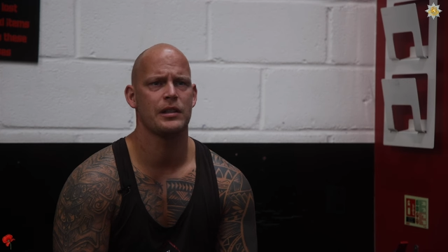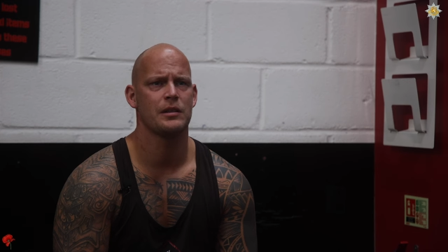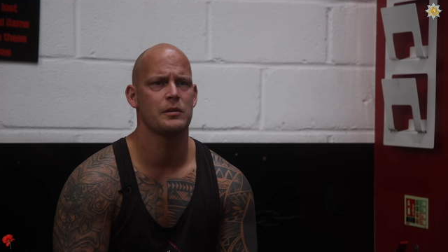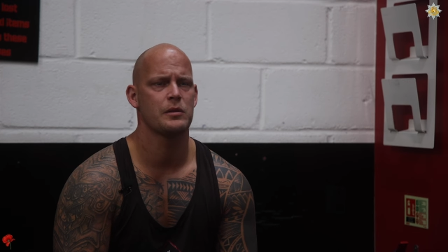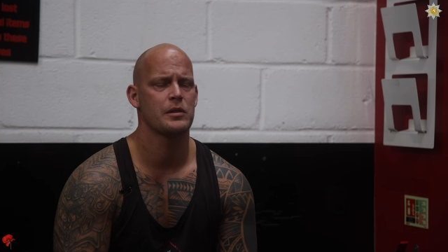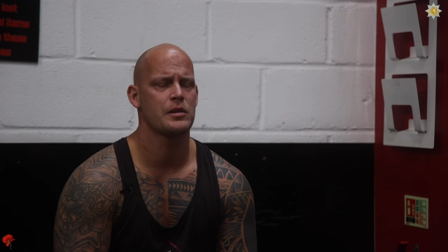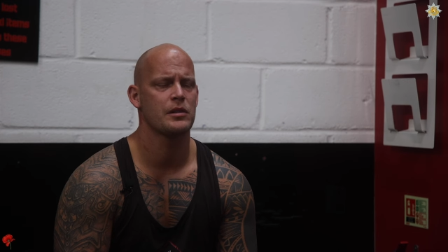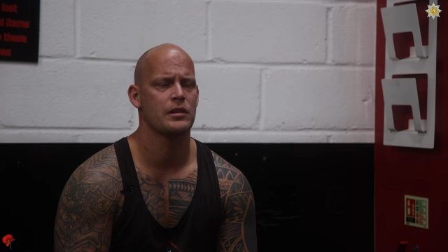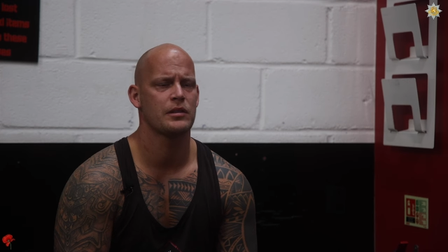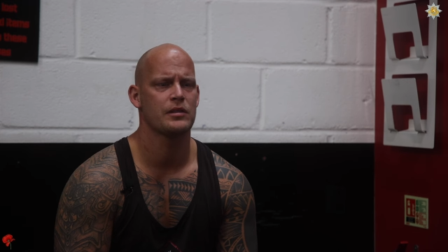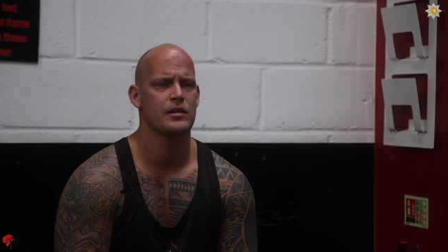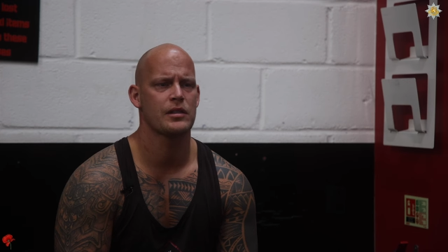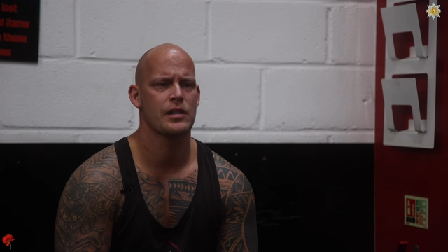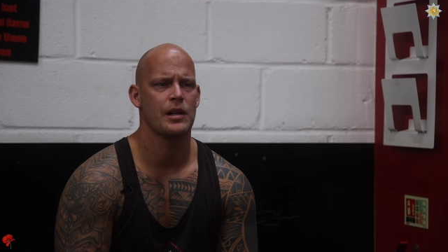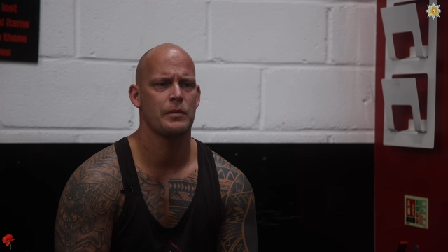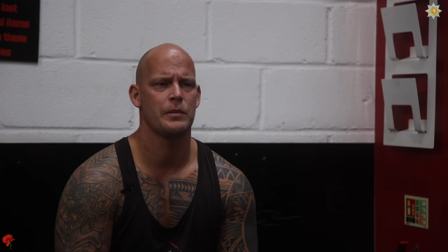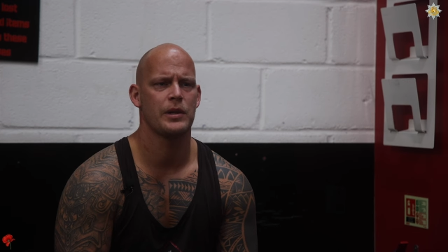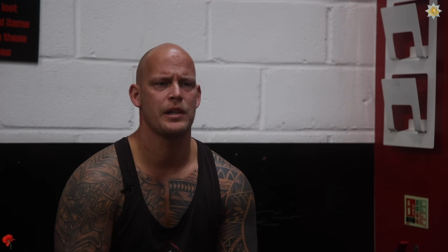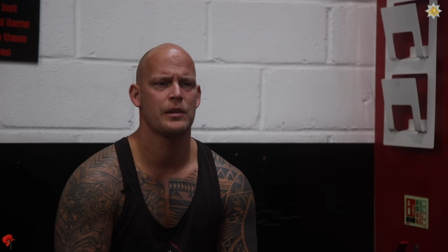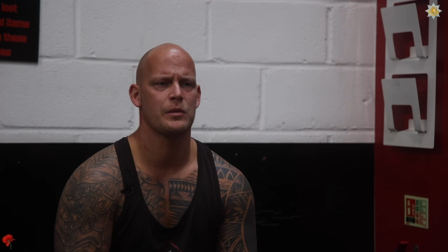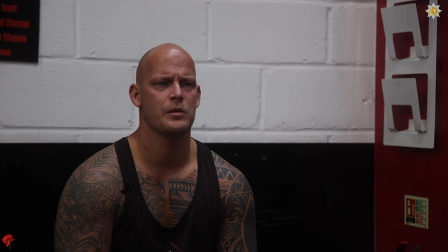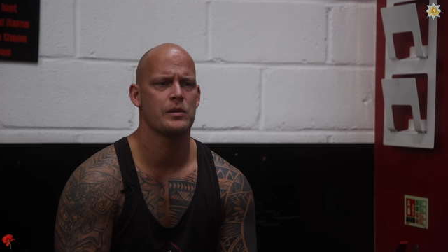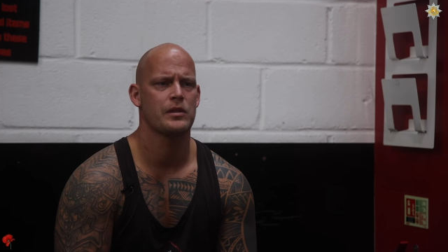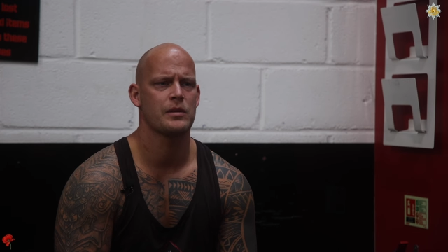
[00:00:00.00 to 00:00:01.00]
It was not
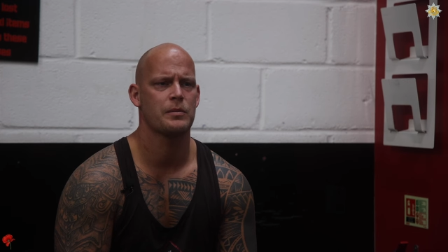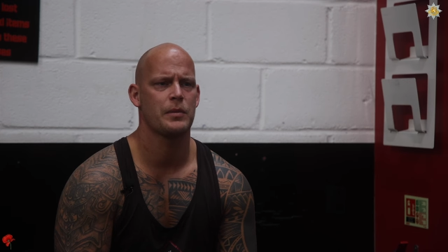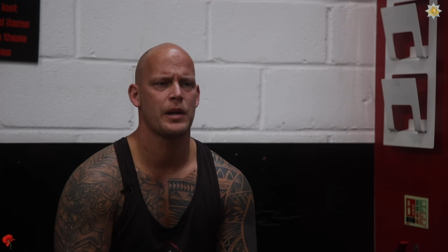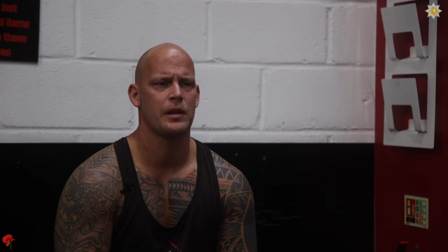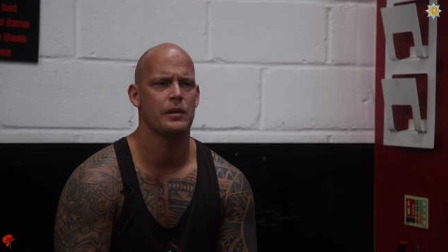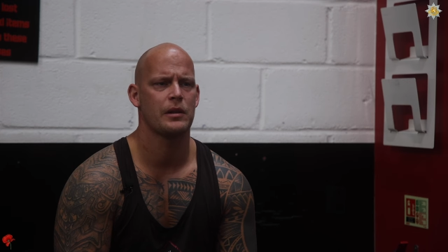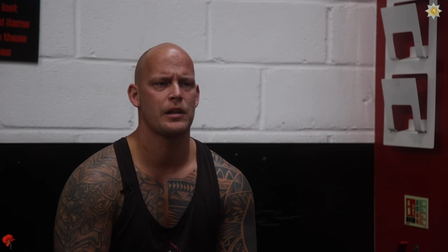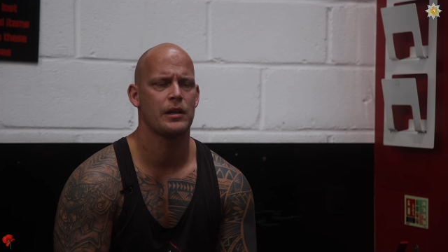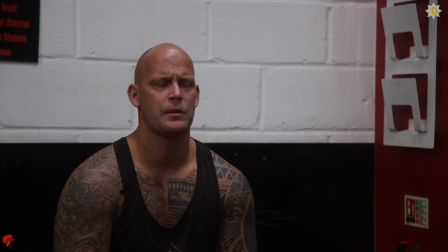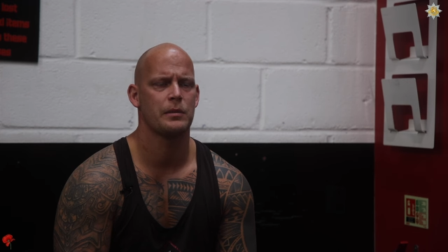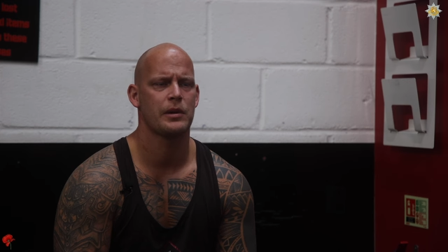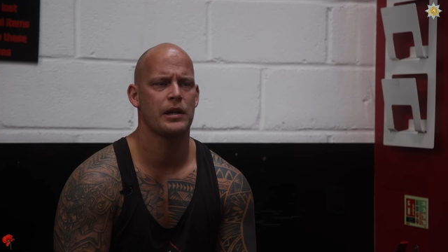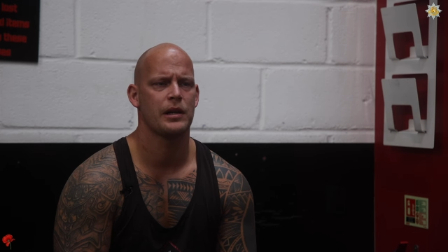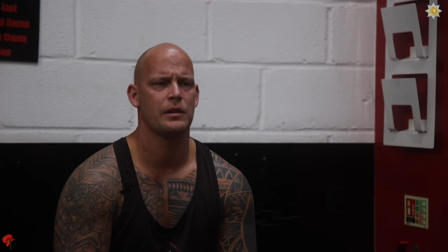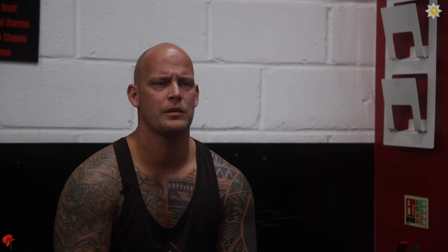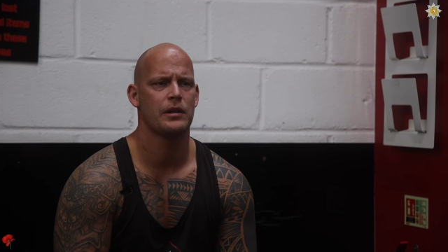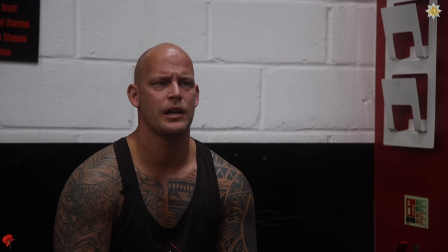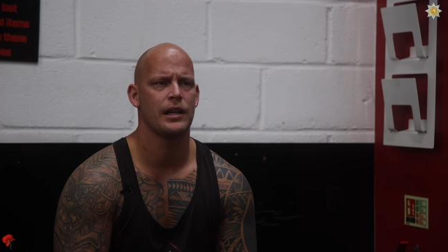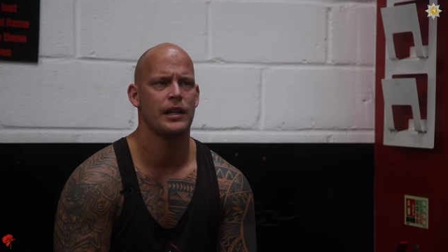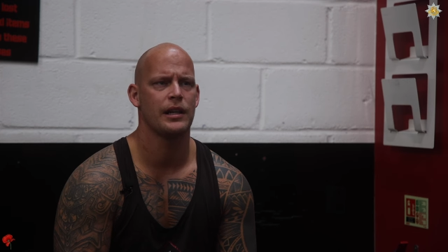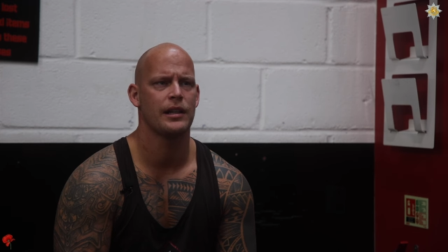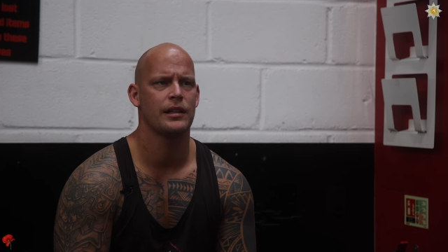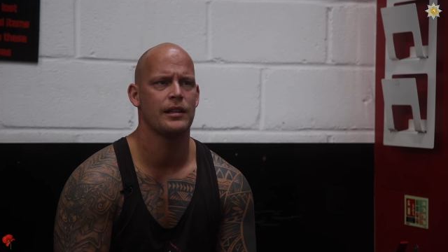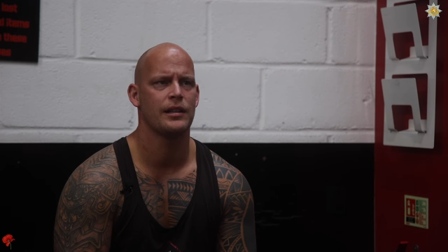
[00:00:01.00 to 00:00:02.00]
something that was spoken
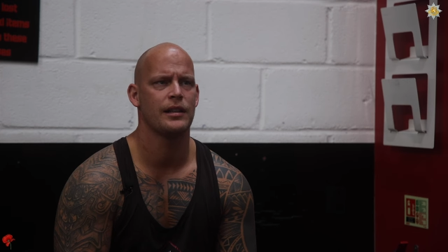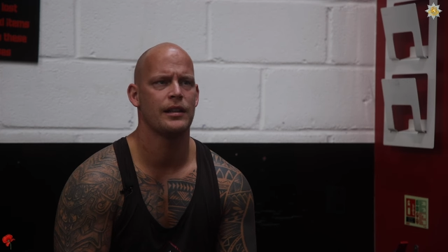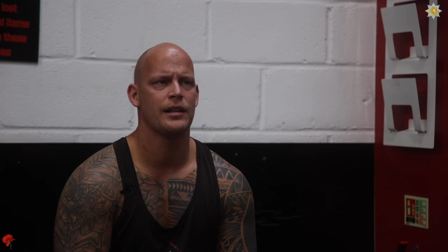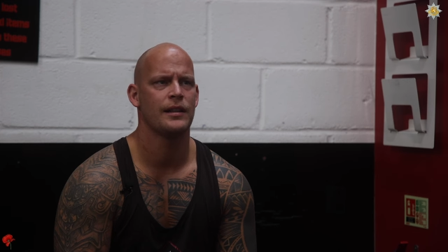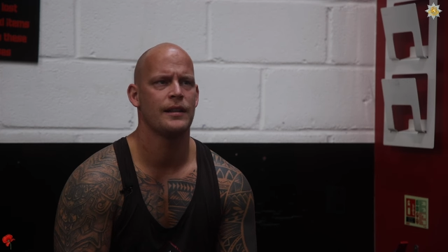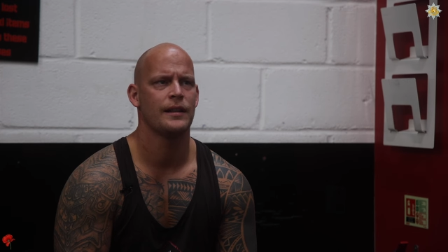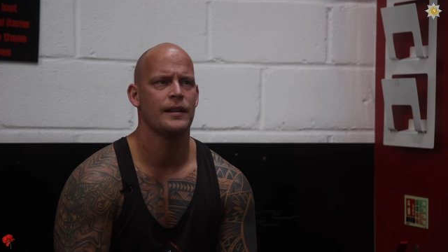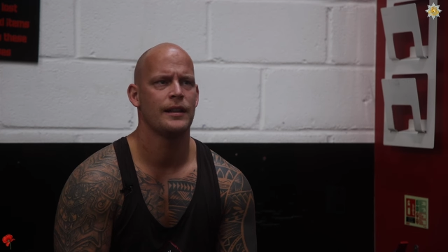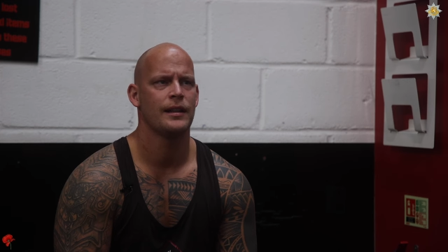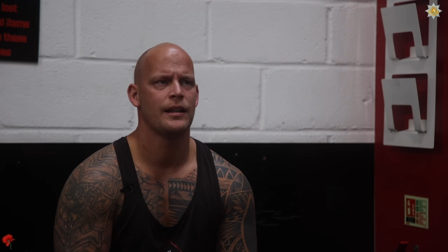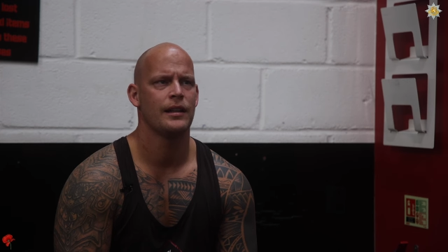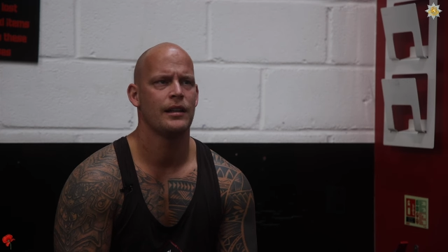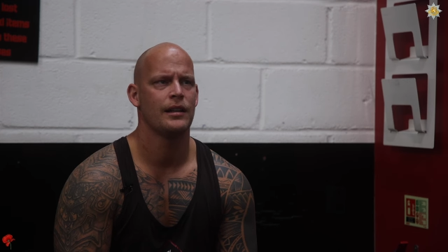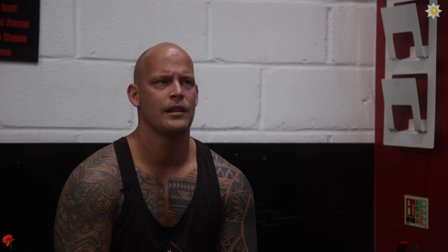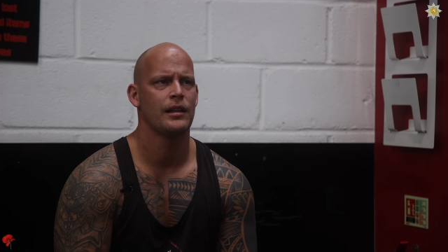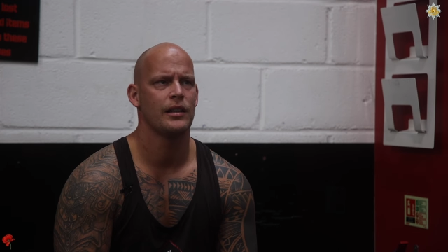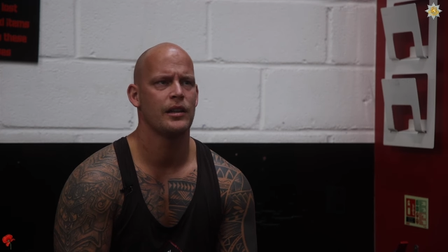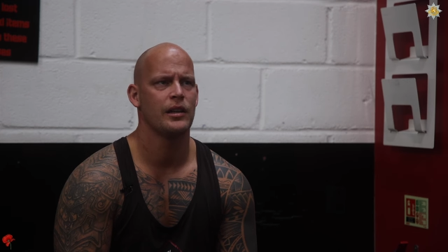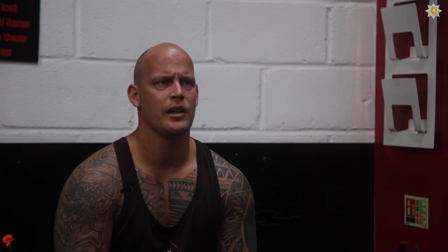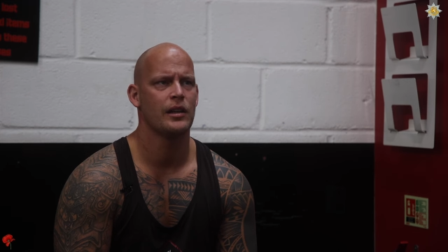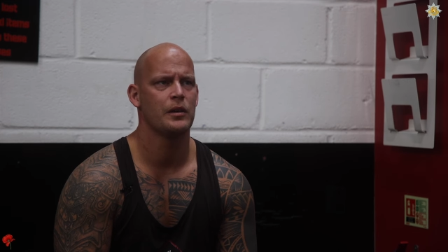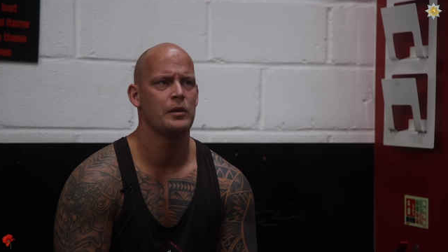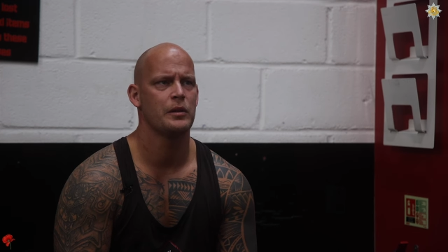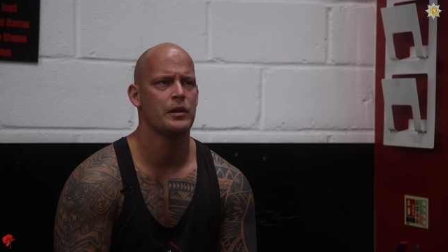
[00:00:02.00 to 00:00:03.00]
about, and
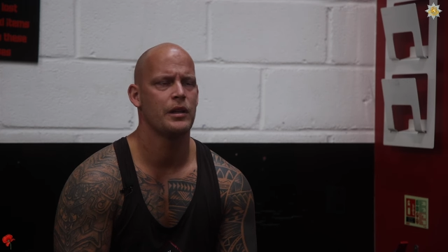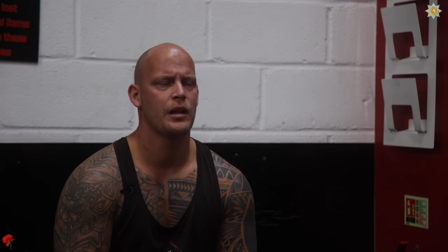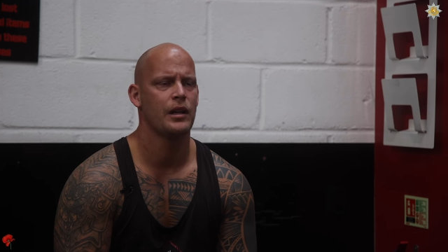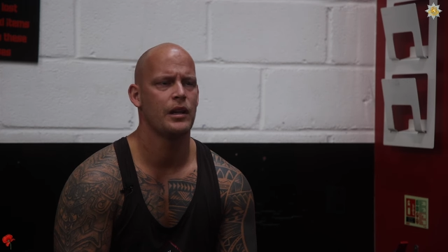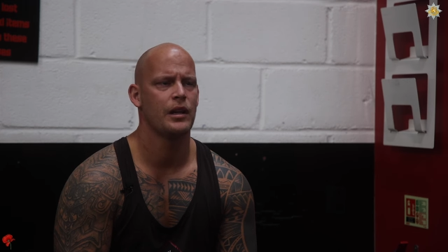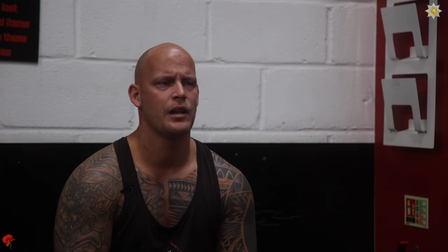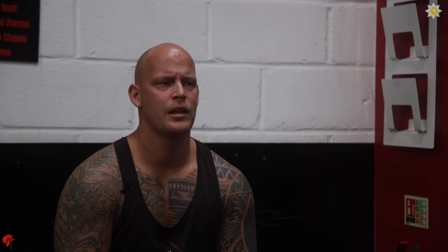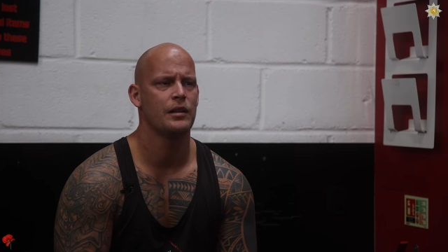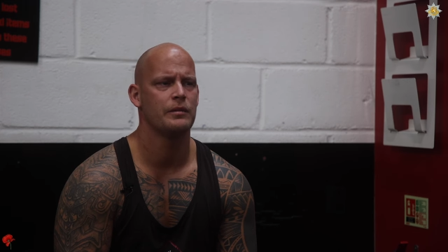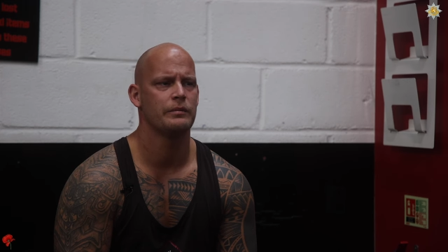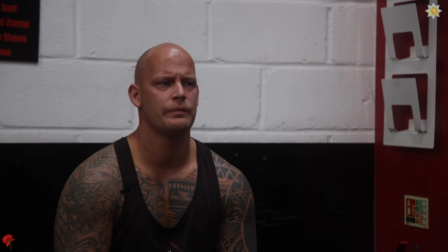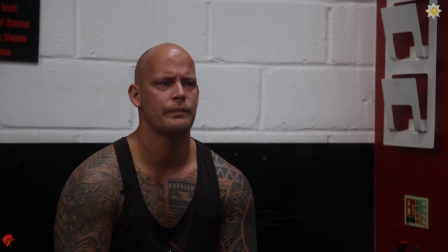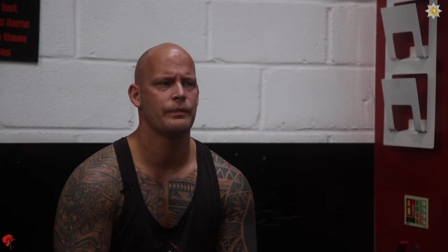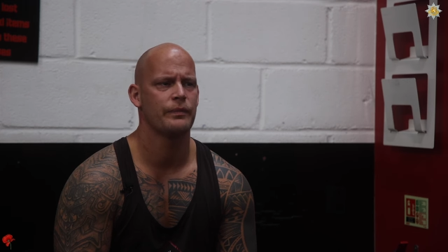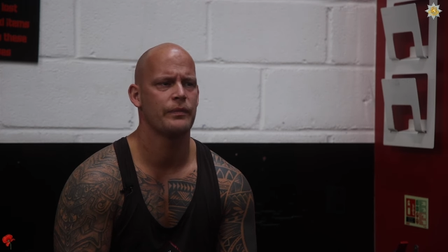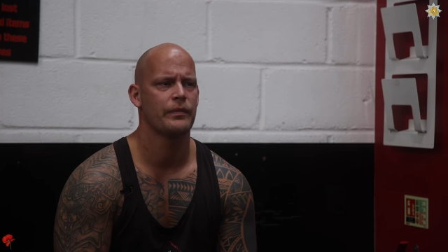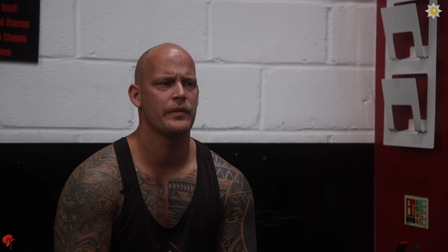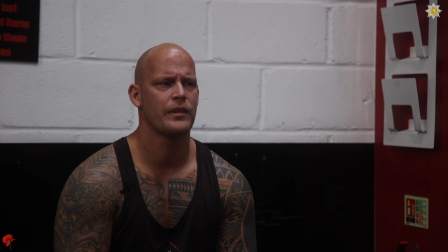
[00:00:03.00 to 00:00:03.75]
you know, um,